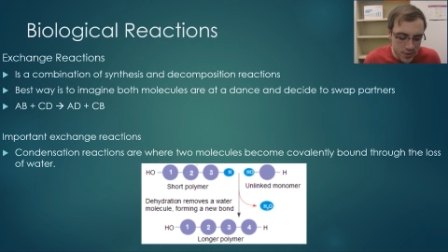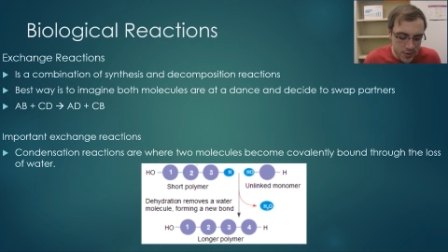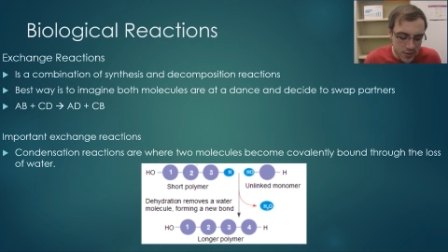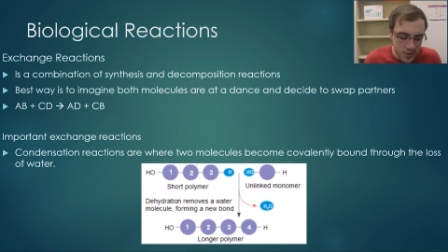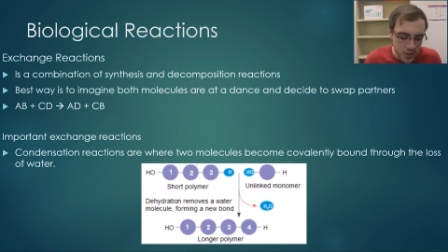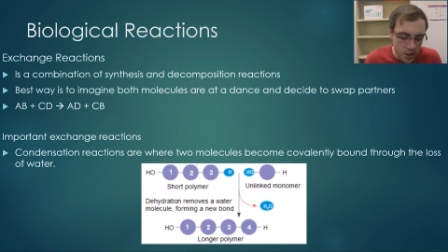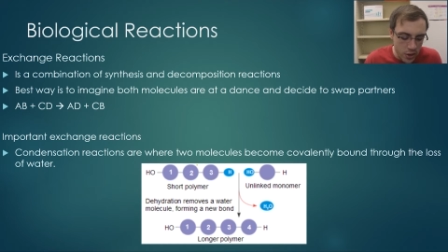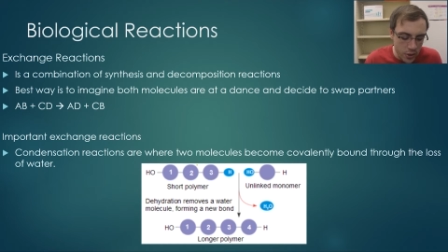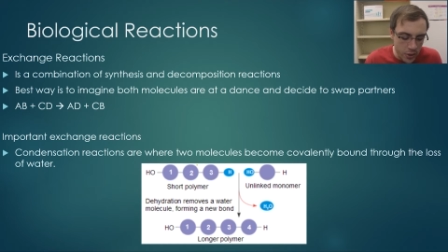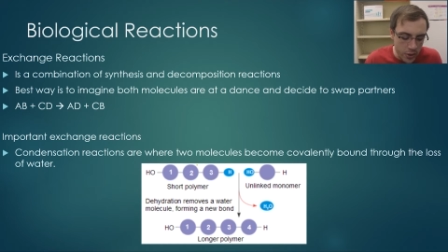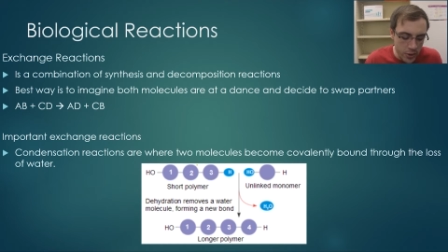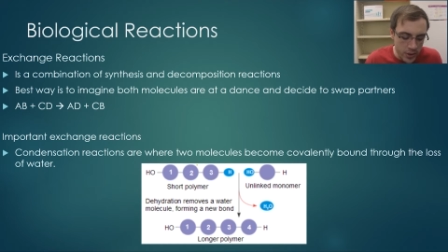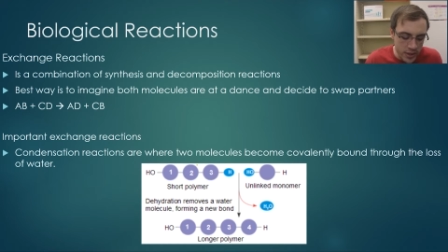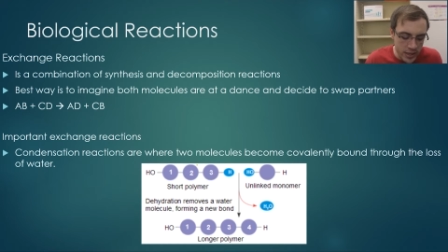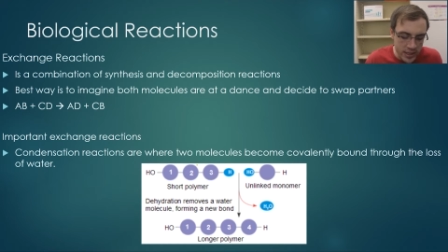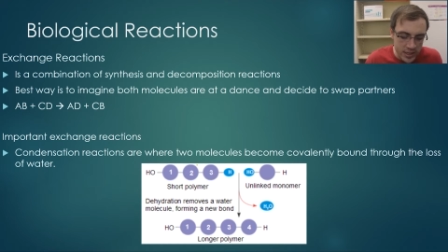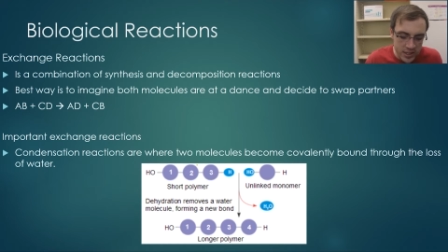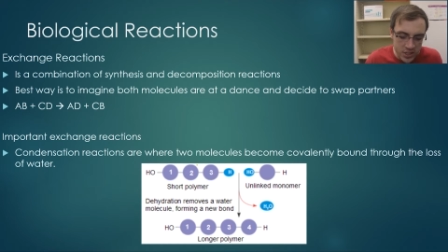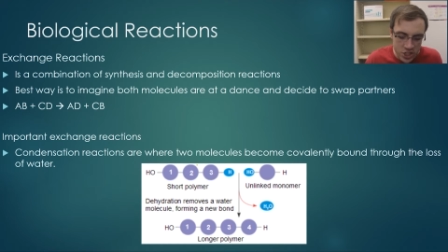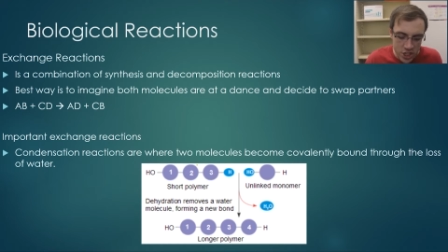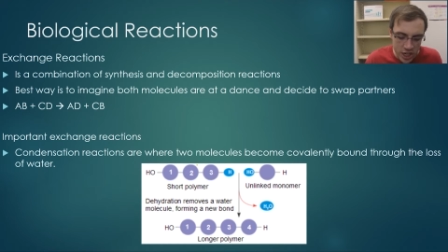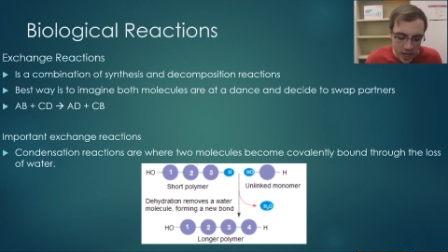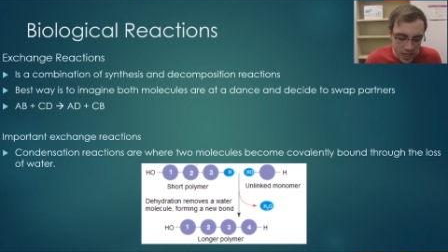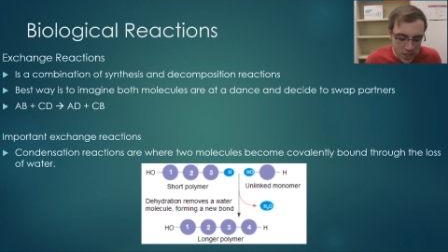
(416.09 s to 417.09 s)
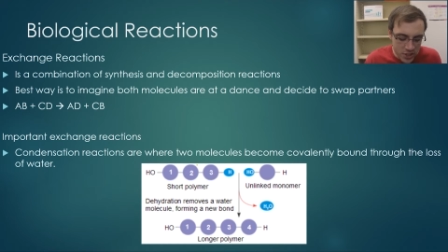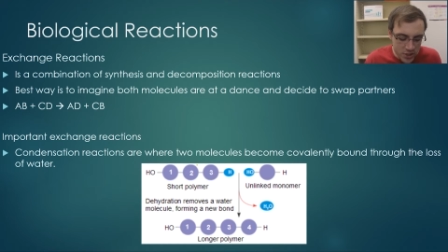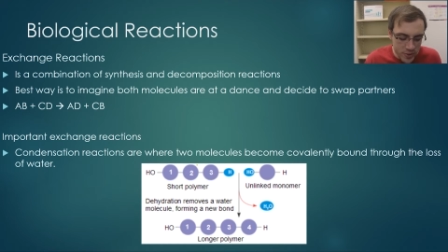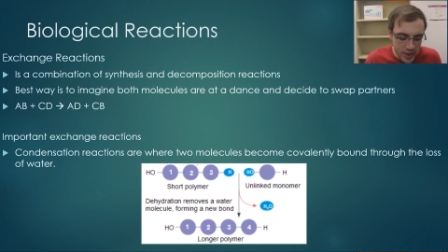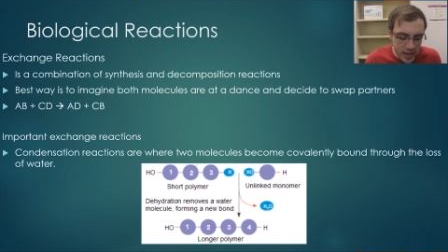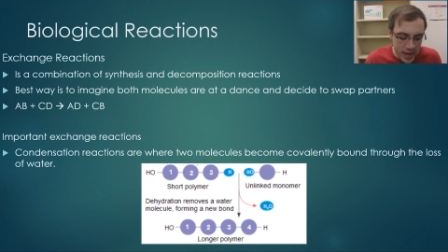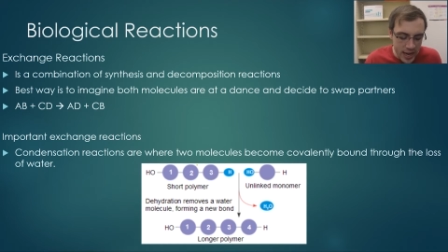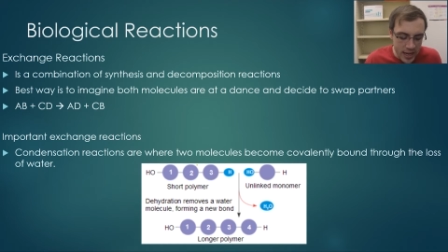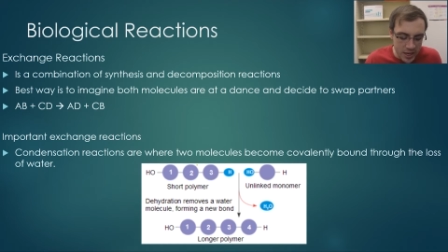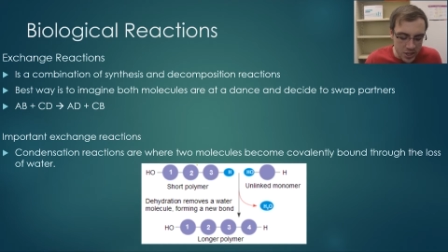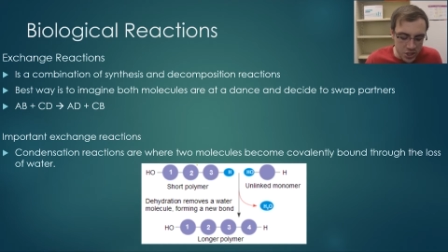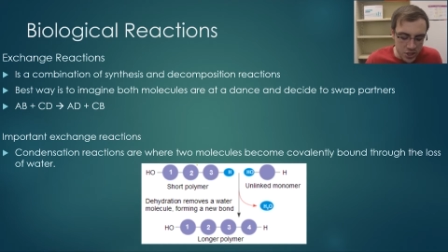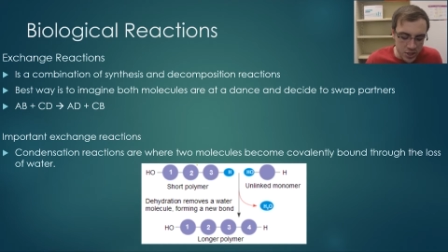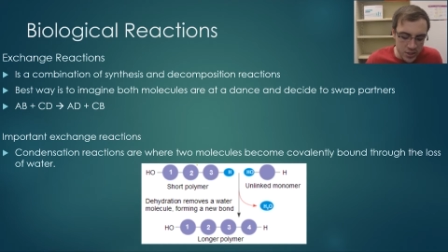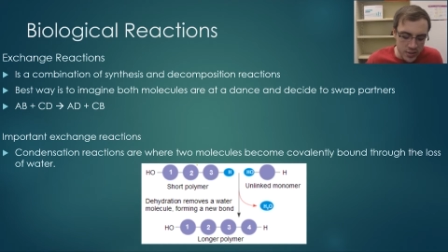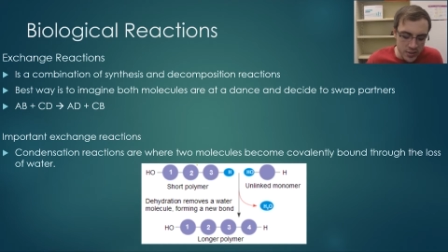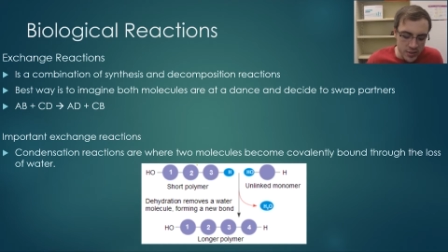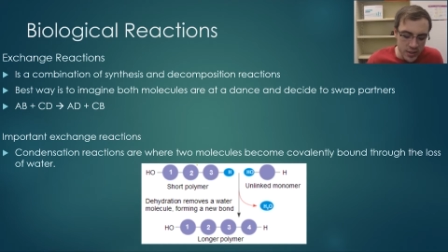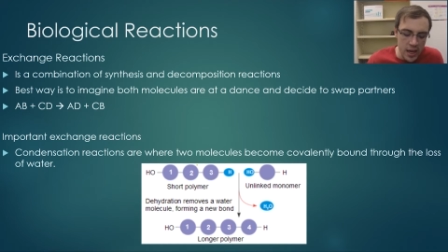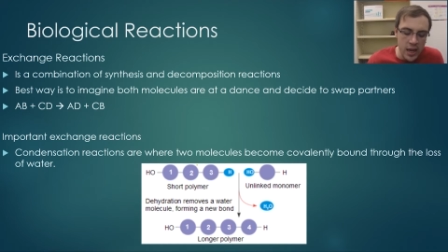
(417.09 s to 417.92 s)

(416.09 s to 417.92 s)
So exchange reactions